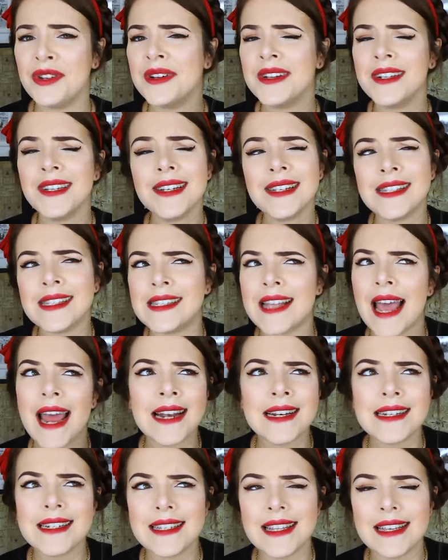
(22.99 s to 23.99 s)
you could just
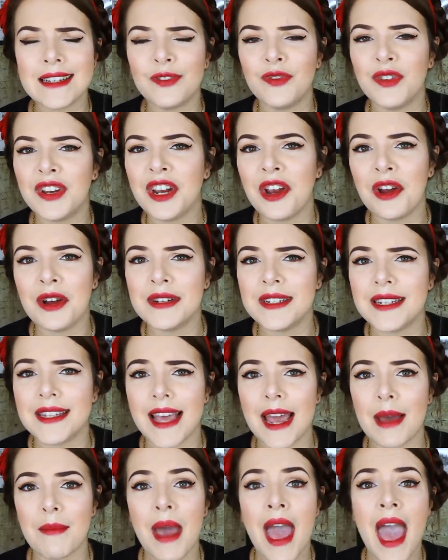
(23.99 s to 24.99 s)
send this video to
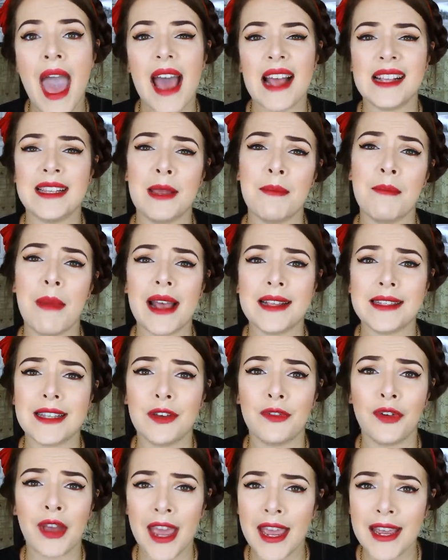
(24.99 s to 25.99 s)
them as a
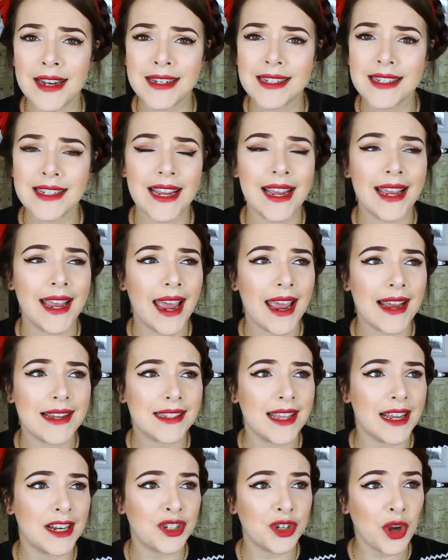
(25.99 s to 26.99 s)
massive hint in
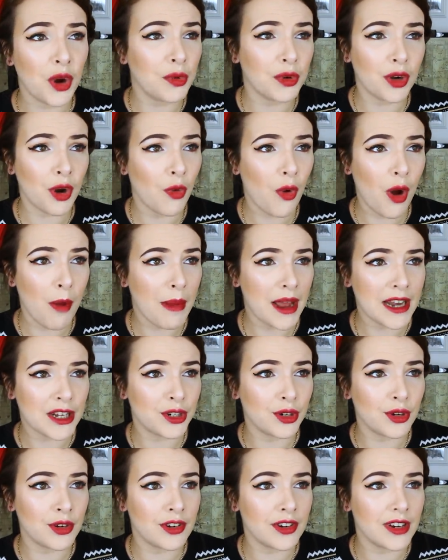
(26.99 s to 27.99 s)
case they don't know what
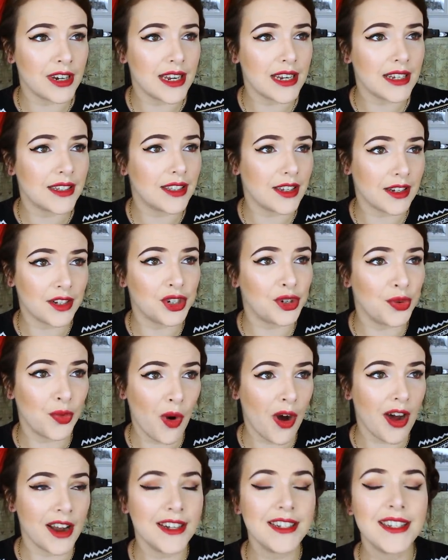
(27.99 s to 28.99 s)
magical goodies that you
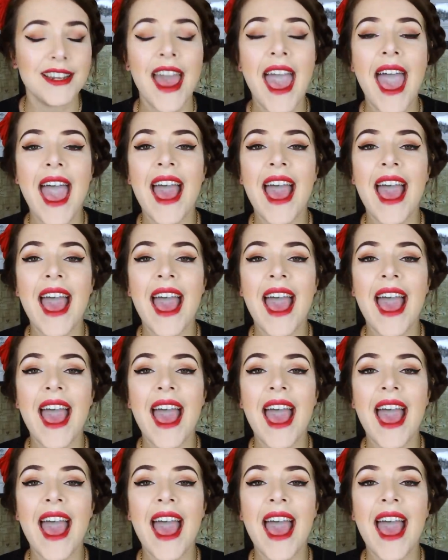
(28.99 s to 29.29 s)
want.